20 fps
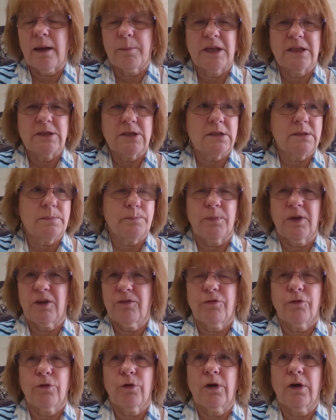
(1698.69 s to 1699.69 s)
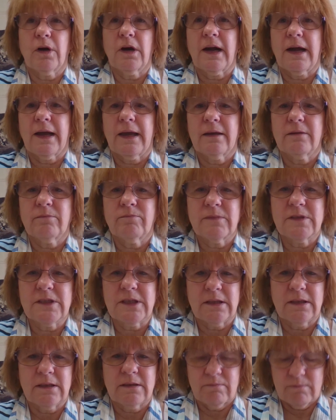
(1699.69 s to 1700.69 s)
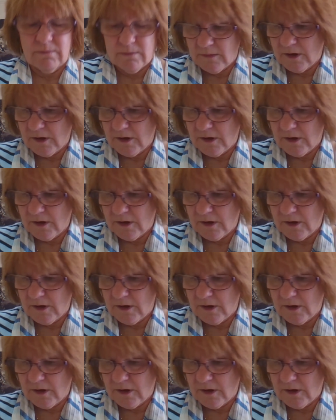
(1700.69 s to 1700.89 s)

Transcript: I mean, just before I did